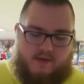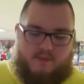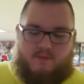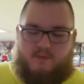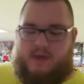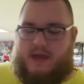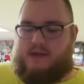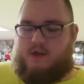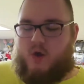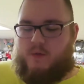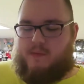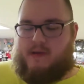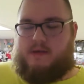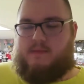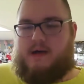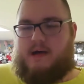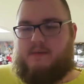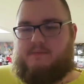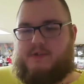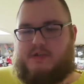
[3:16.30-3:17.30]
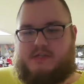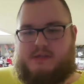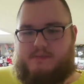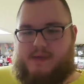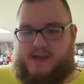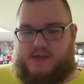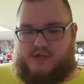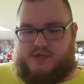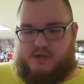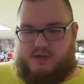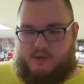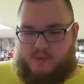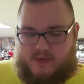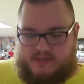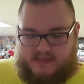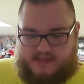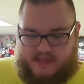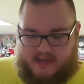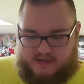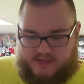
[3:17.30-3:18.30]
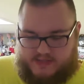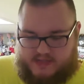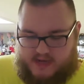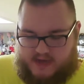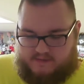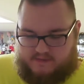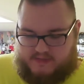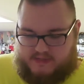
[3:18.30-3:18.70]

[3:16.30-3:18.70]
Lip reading: we had to open them up just to make sure it wasn't their stuff.